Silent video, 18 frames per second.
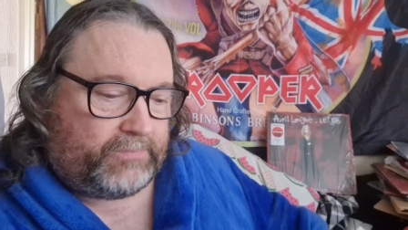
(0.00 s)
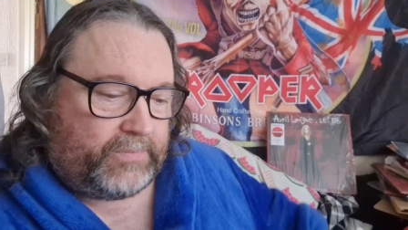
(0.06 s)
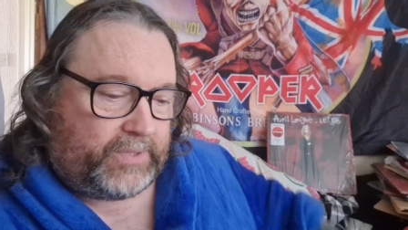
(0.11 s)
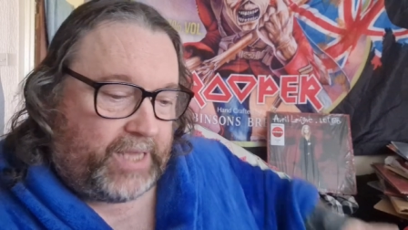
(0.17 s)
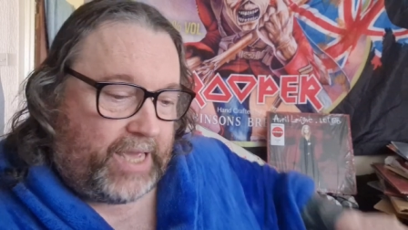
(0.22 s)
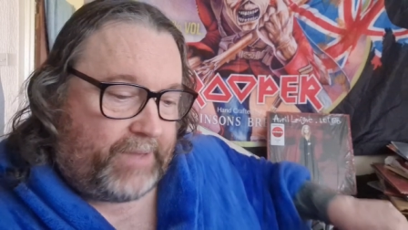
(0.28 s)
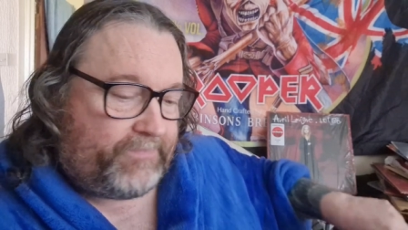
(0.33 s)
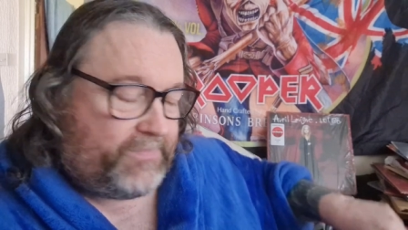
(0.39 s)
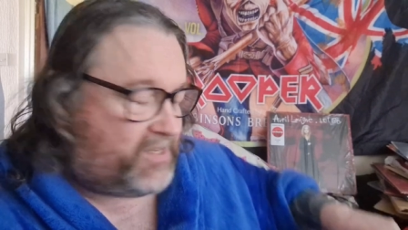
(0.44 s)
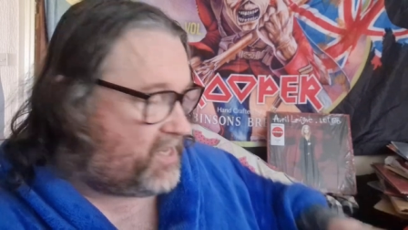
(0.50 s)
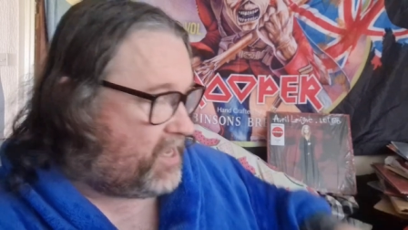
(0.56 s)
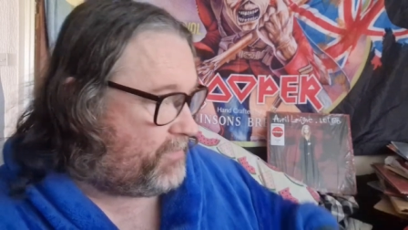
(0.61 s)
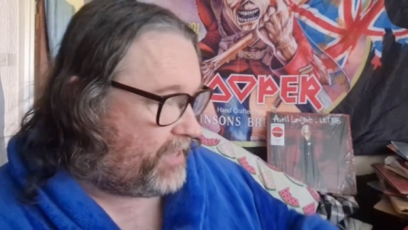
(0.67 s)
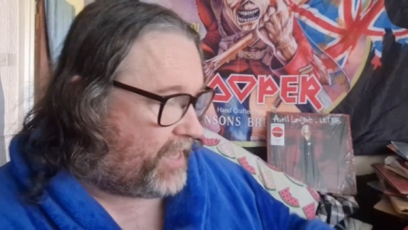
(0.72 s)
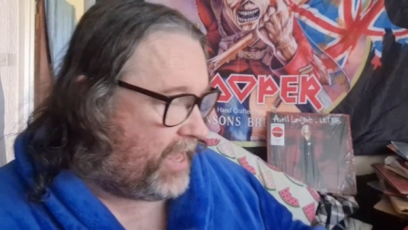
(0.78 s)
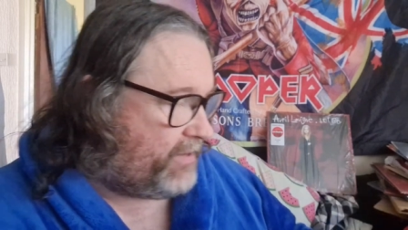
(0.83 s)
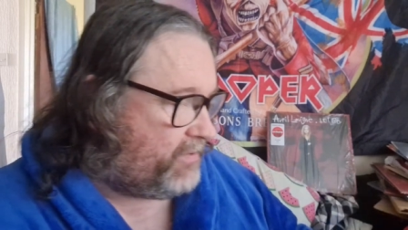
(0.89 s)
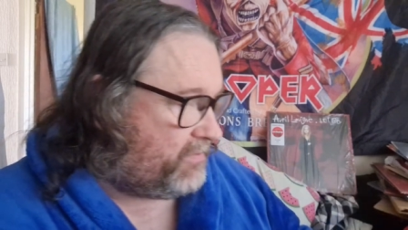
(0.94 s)
yeah, same
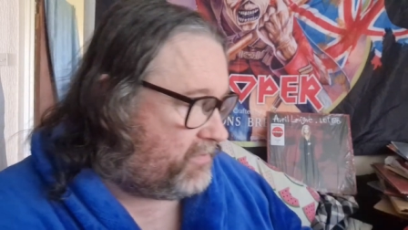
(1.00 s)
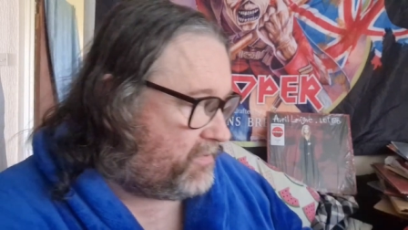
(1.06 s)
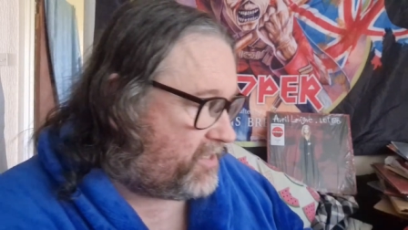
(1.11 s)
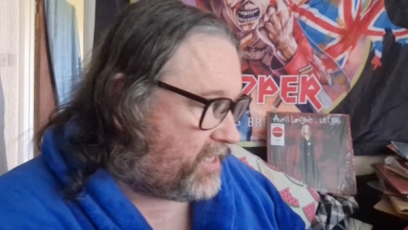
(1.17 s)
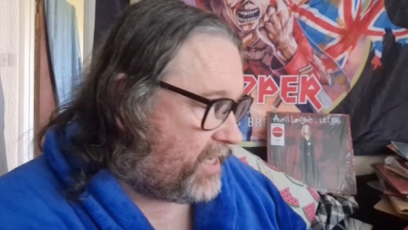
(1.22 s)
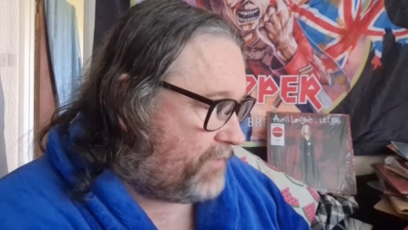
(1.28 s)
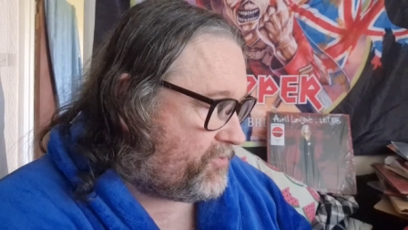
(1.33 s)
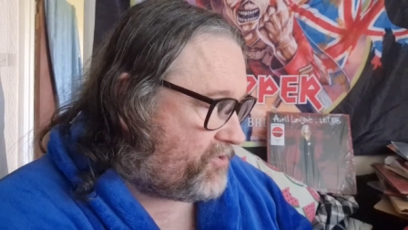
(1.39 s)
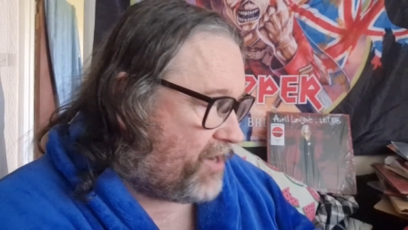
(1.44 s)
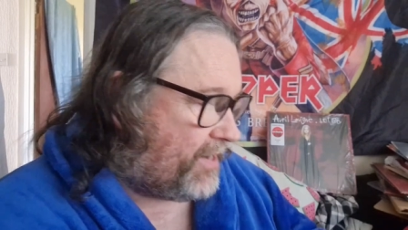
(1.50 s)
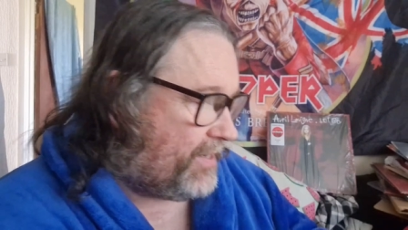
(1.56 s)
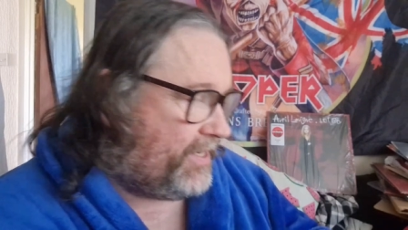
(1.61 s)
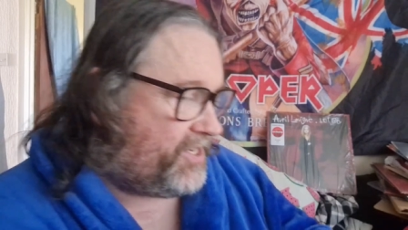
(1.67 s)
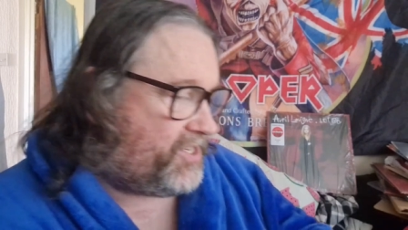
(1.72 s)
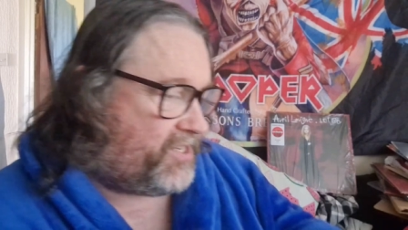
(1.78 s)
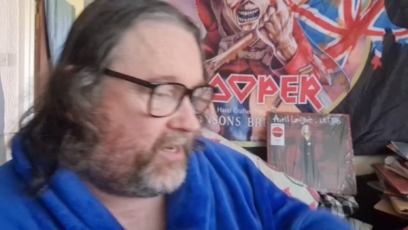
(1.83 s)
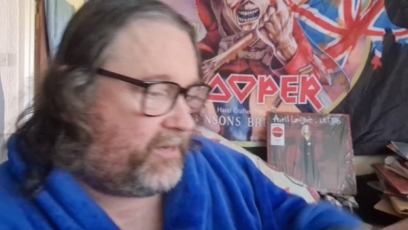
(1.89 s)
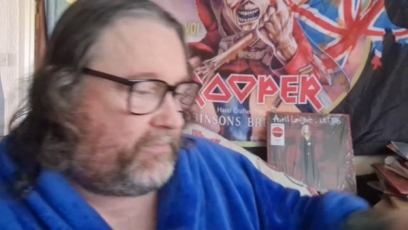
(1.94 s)
again, same track
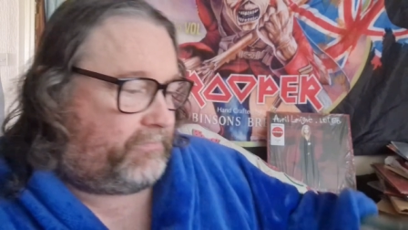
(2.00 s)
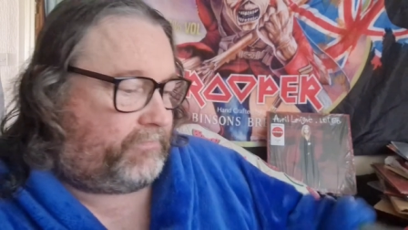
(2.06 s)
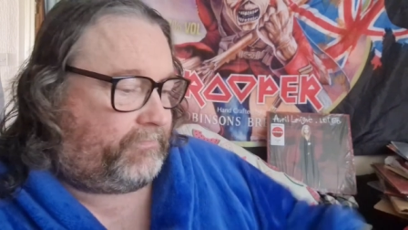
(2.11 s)
listing,